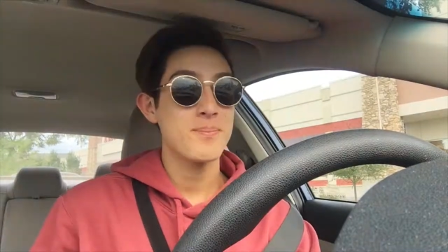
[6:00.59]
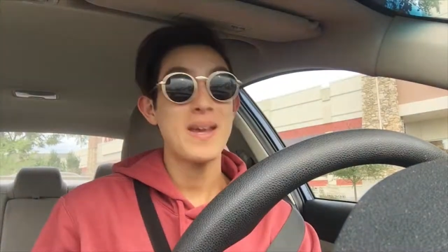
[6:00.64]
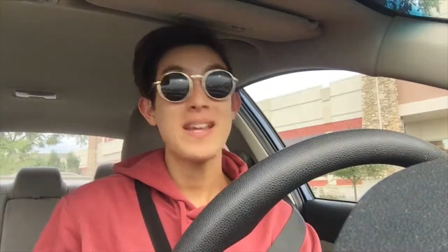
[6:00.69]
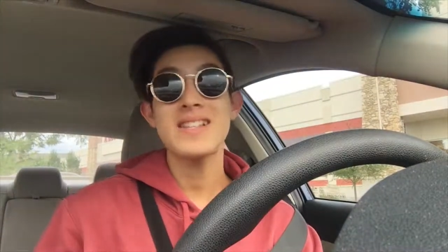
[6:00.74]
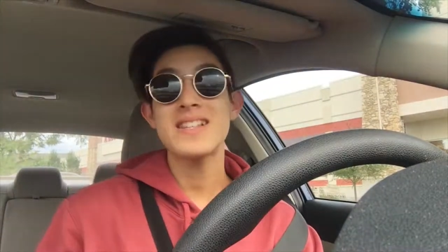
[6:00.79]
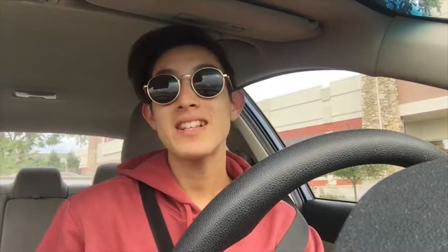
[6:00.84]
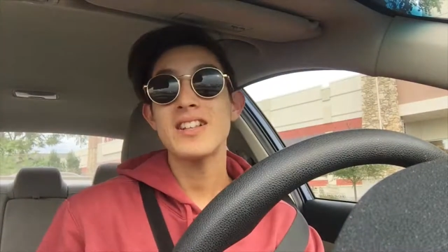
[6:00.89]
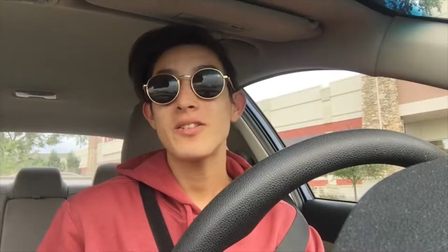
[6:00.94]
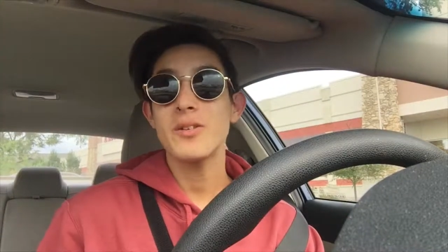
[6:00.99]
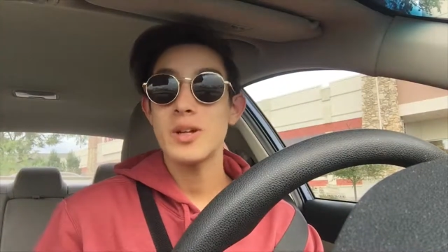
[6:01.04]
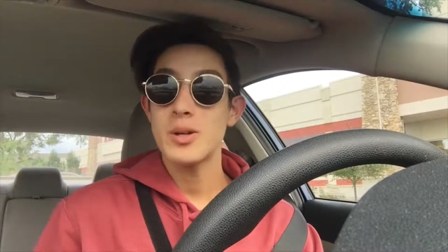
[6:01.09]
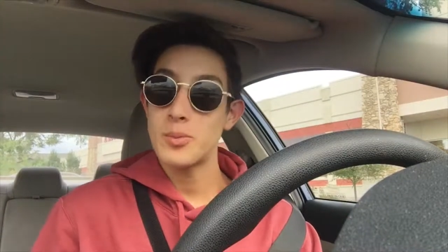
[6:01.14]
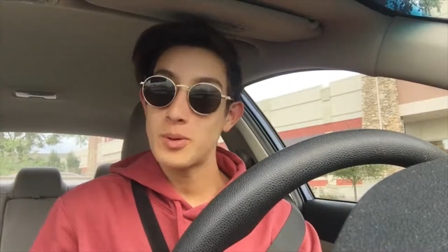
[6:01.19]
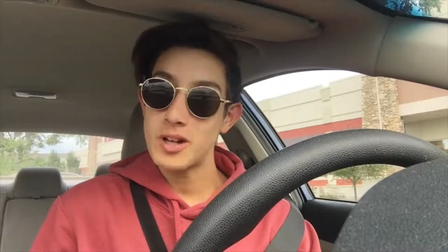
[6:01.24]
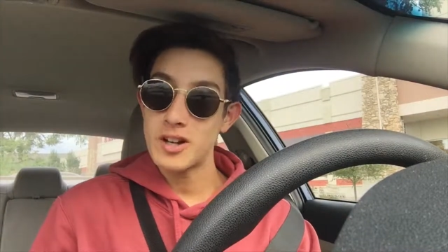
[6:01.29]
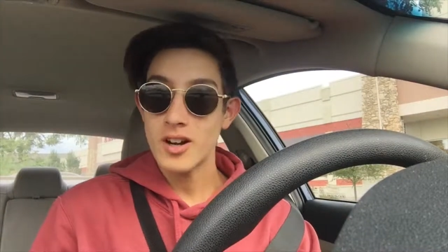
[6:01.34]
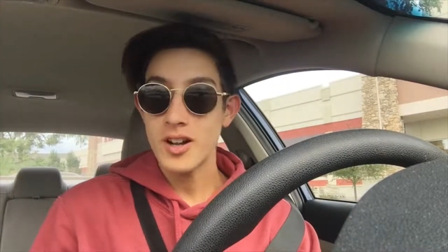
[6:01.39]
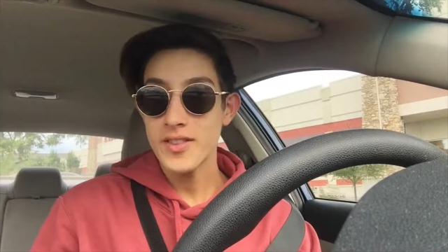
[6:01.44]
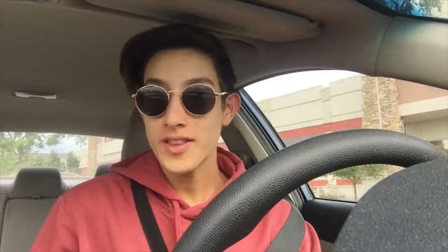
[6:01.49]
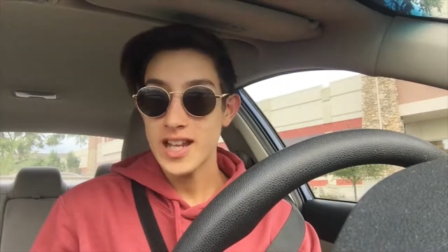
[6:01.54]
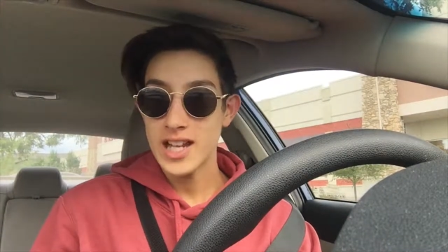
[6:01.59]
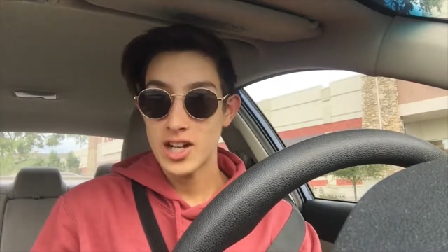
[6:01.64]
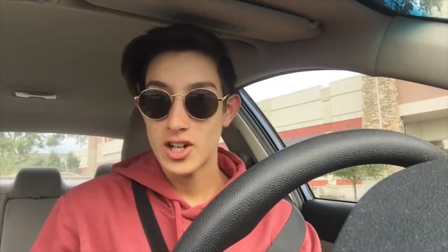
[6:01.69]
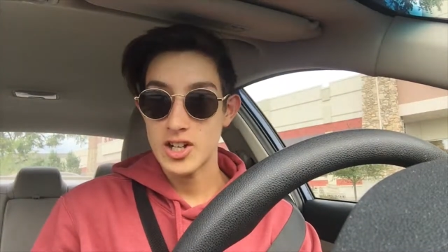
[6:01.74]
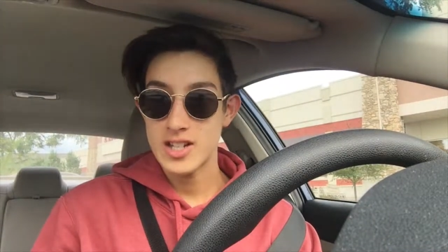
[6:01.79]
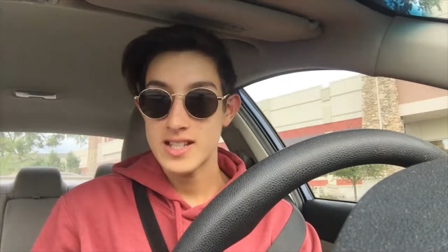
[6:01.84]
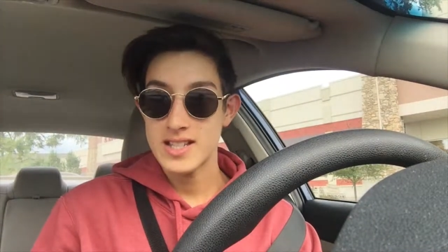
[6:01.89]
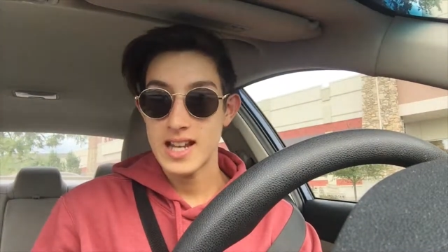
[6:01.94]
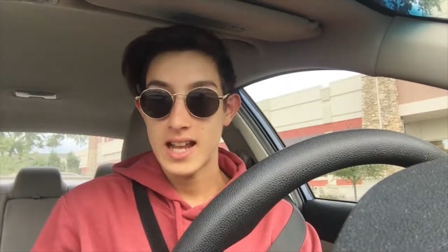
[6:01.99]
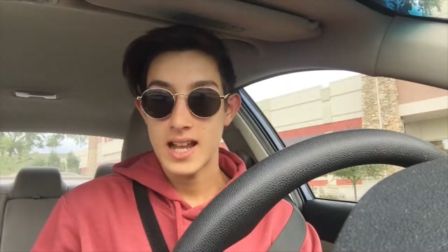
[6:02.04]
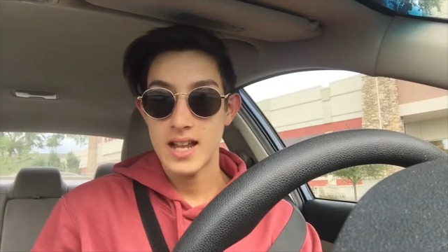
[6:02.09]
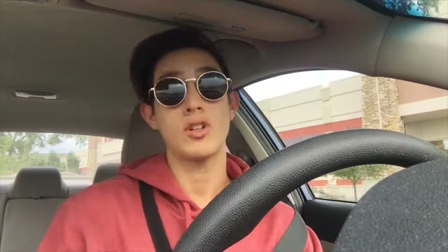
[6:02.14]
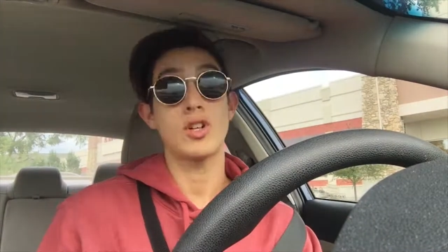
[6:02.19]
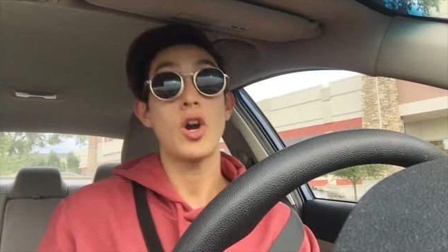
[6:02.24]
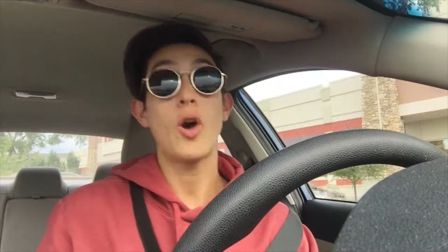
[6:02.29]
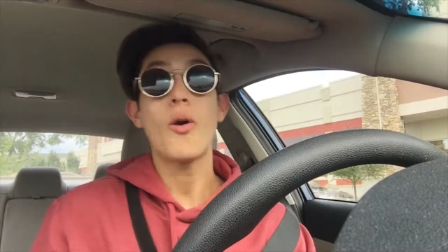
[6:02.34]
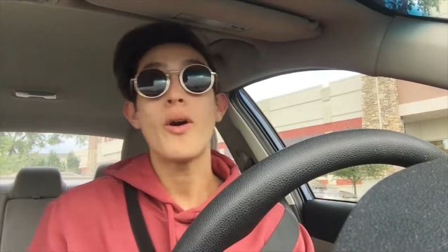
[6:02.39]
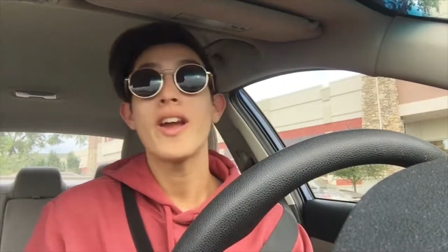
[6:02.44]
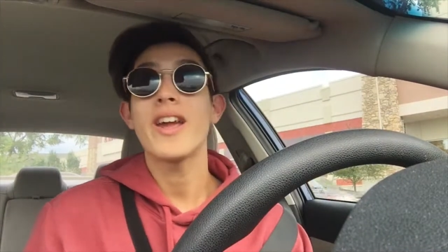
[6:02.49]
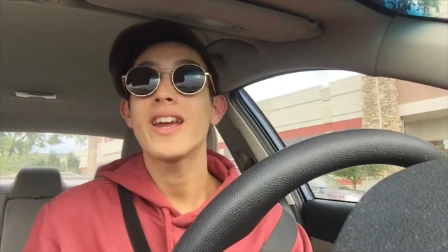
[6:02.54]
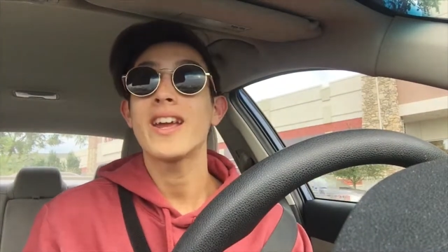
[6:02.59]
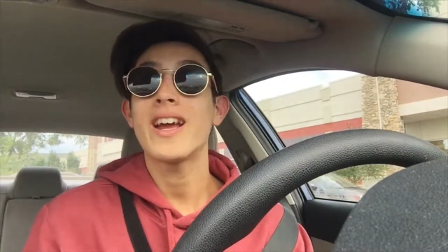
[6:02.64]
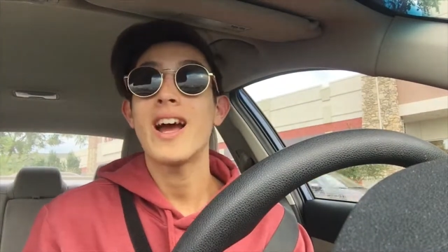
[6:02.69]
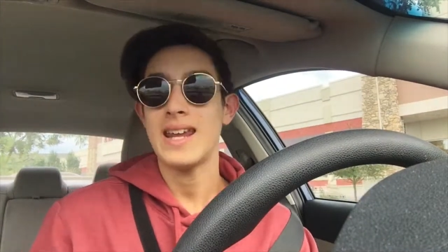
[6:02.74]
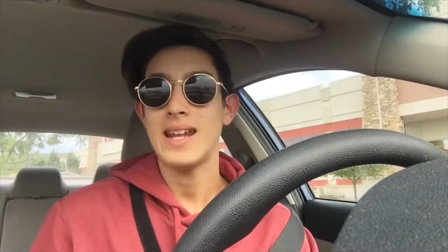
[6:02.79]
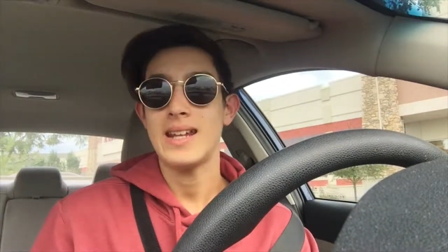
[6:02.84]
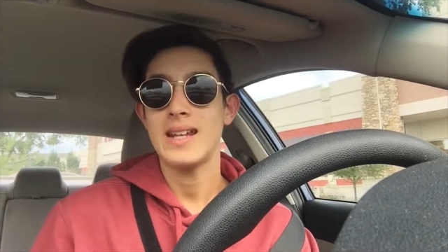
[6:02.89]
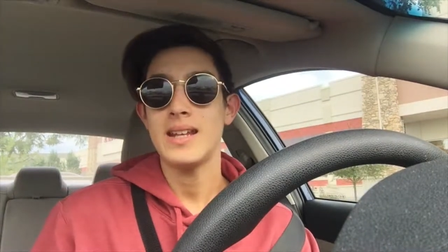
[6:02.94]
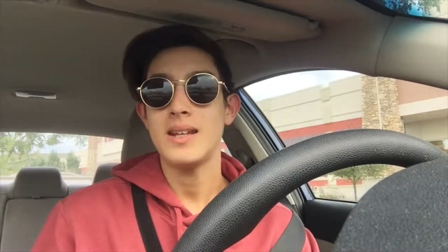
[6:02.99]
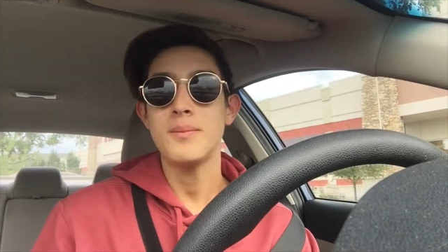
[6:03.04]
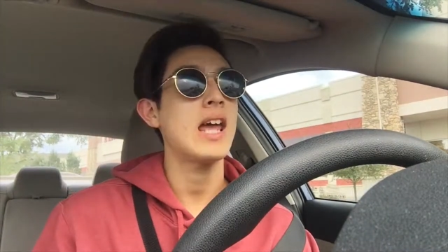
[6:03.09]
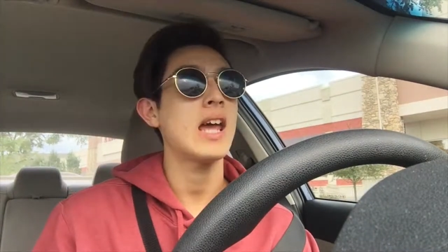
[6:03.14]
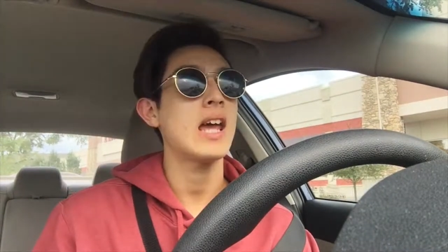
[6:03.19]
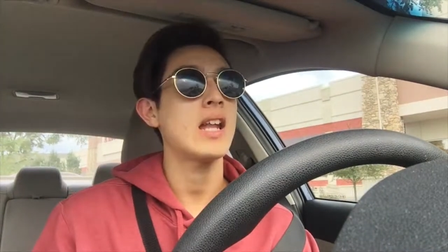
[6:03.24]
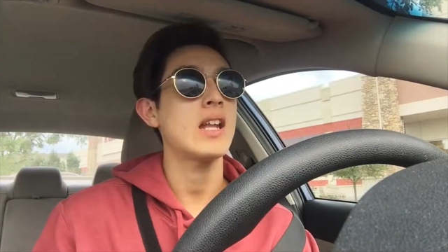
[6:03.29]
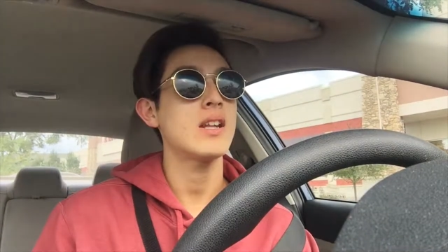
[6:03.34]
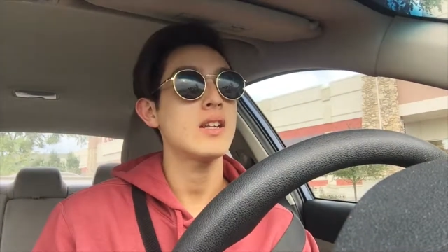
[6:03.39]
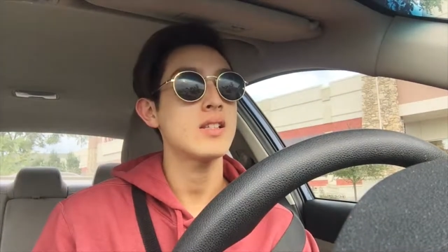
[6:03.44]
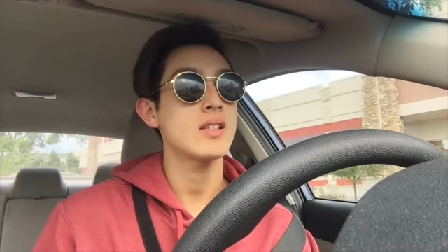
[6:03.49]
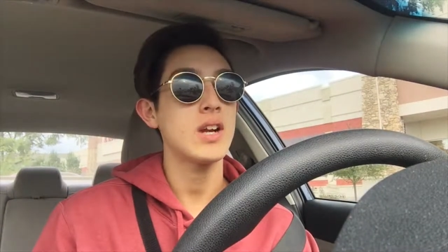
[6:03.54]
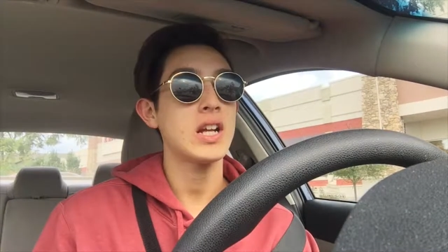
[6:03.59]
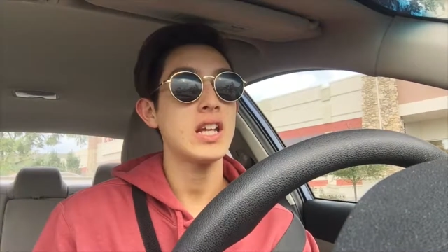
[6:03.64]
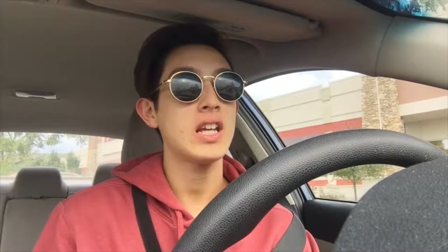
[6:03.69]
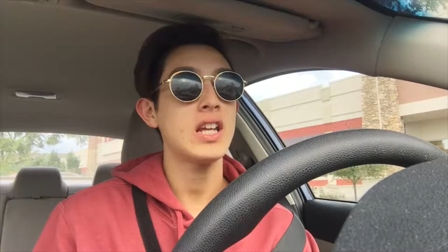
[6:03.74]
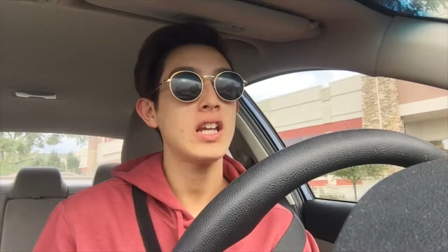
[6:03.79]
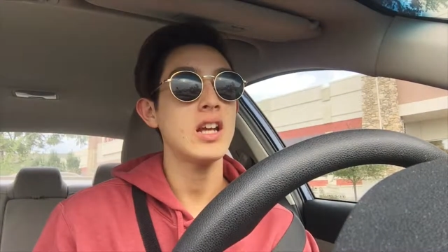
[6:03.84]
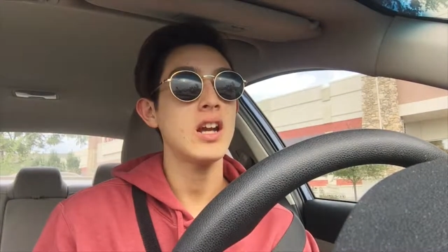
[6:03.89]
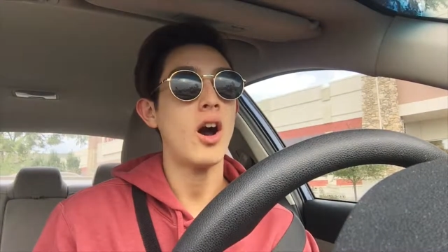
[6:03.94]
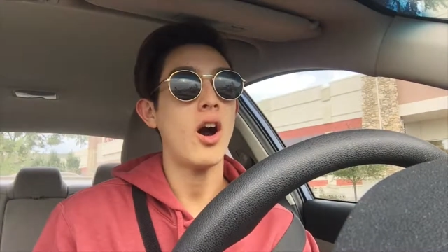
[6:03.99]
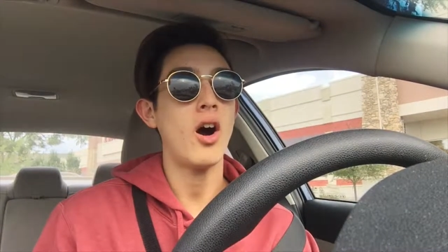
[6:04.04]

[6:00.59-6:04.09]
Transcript: basically we're on the interstate going 80 and freaking